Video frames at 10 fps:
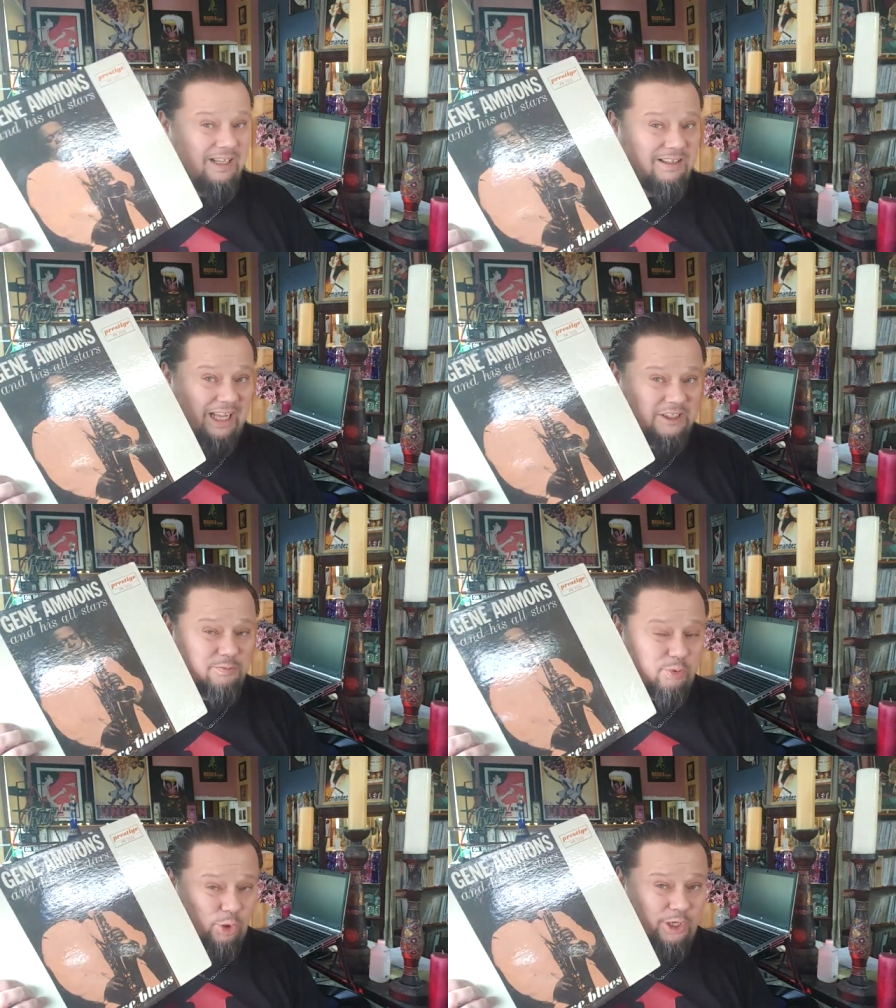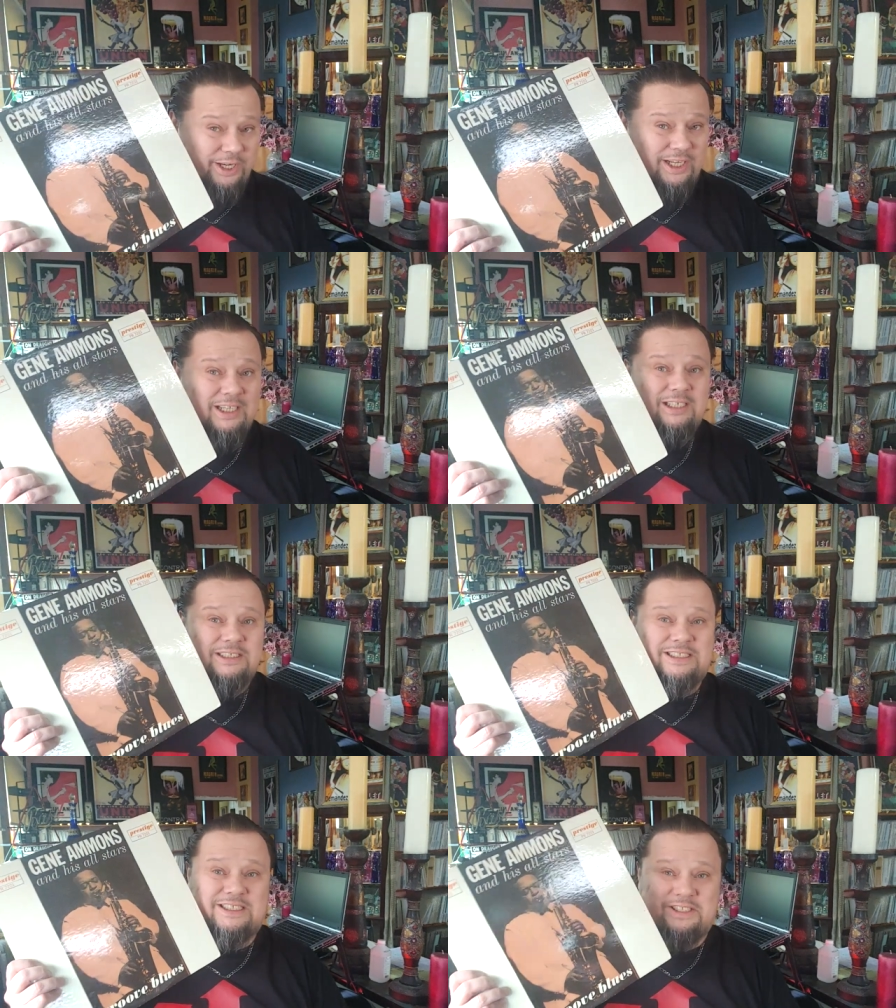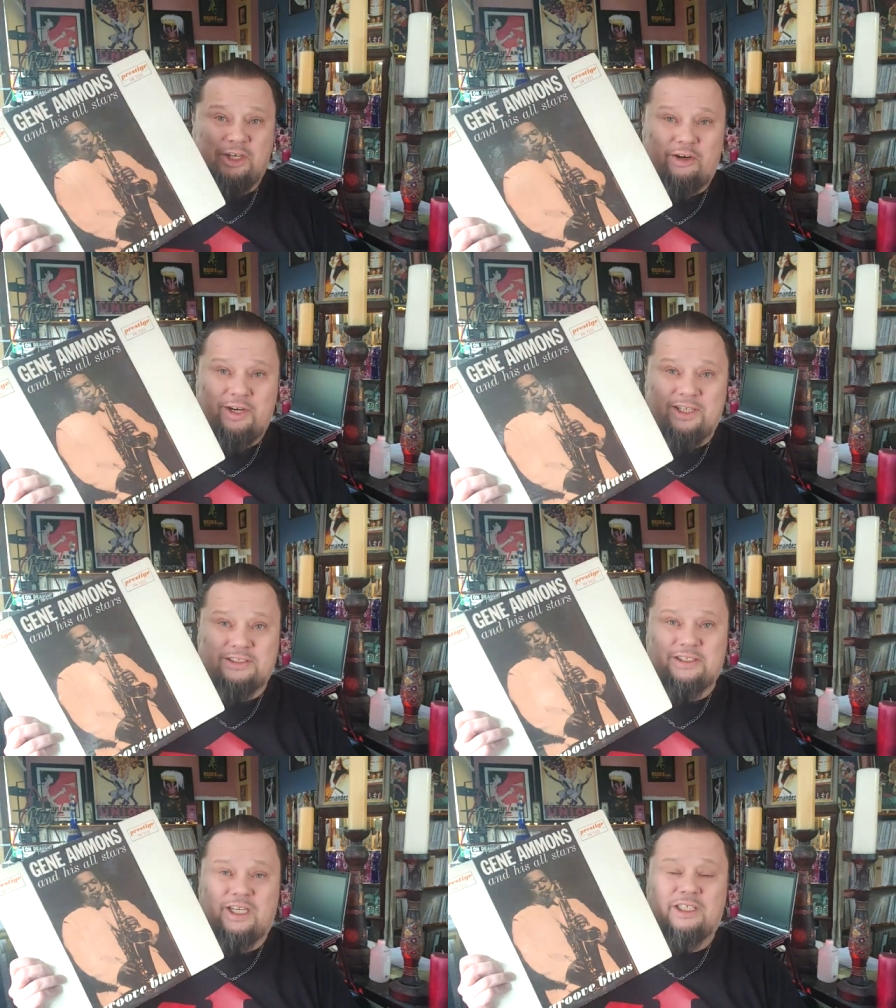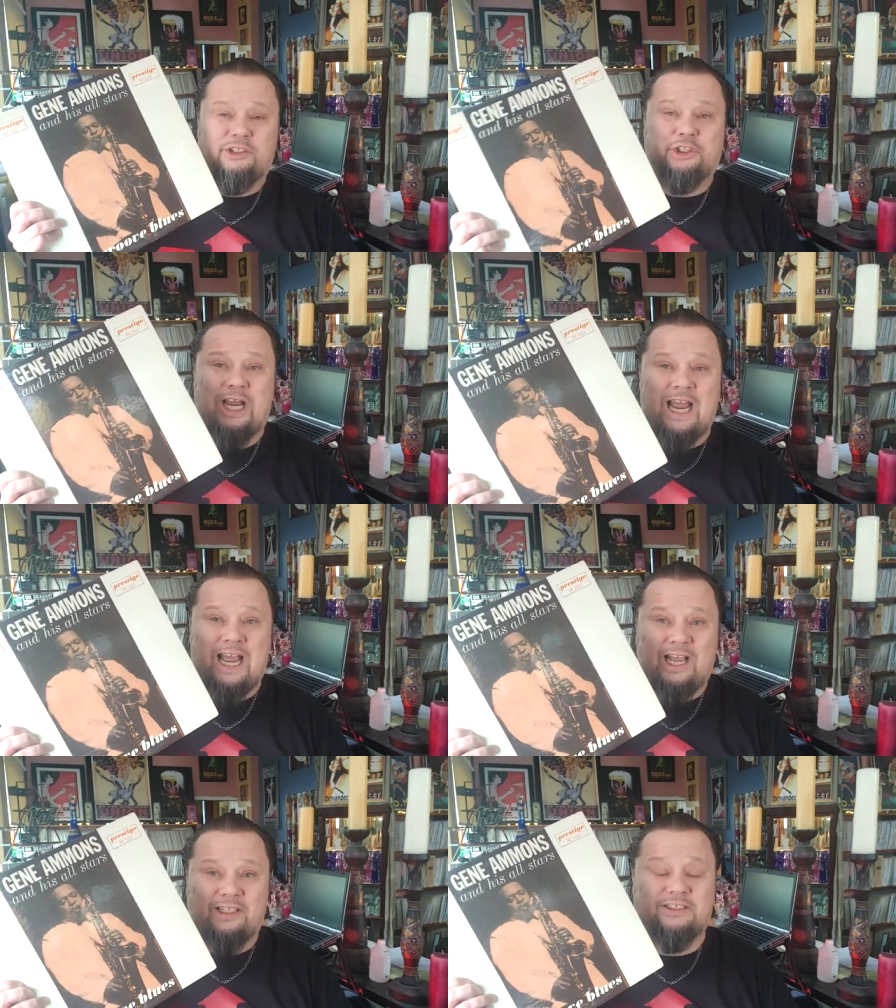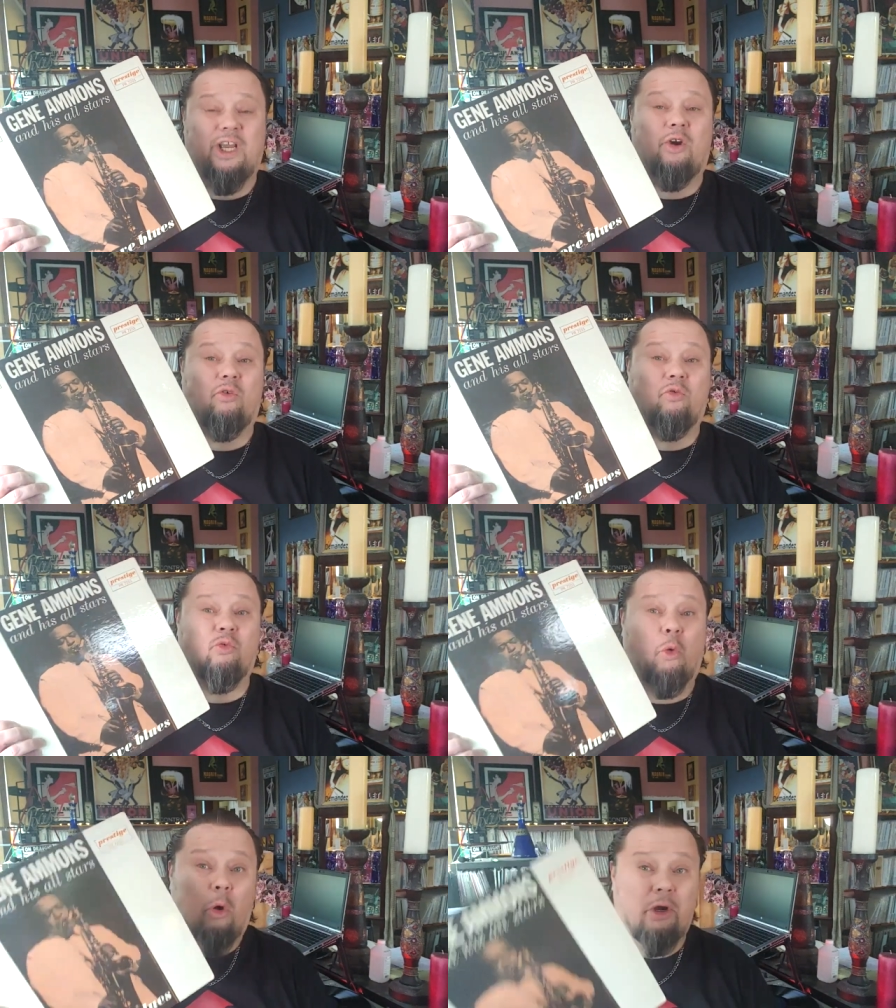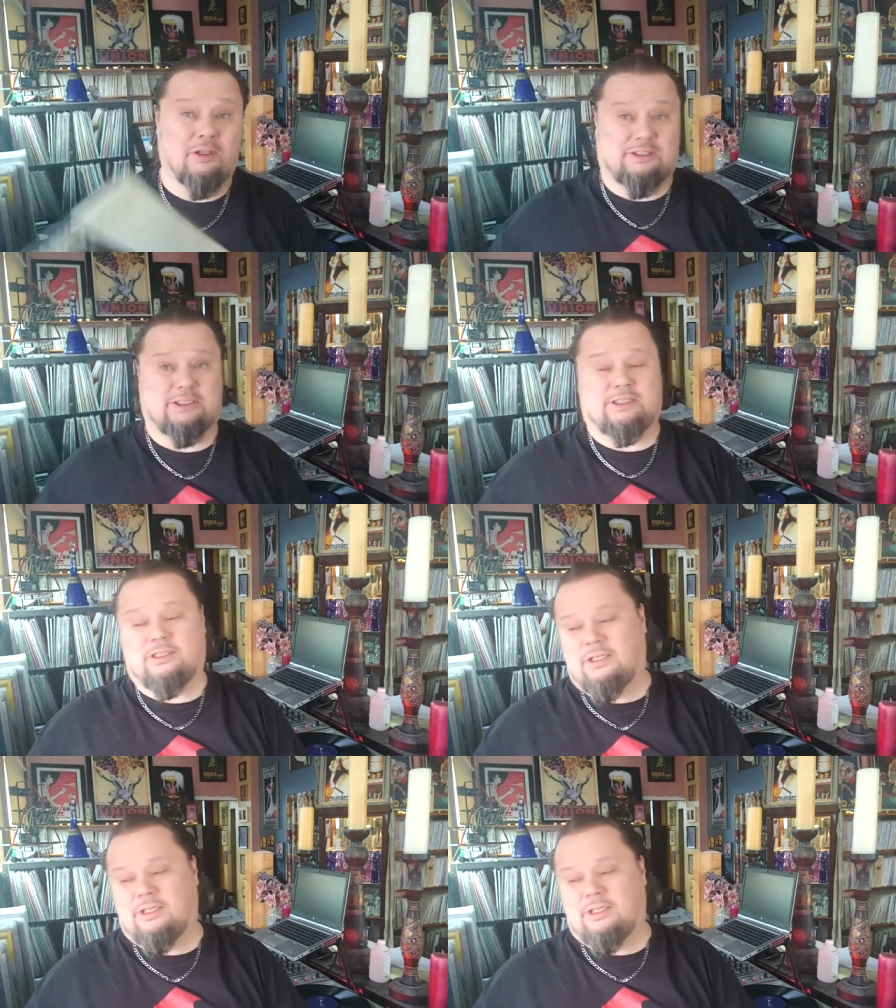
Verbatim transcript: That's pretty serious jazz royalty.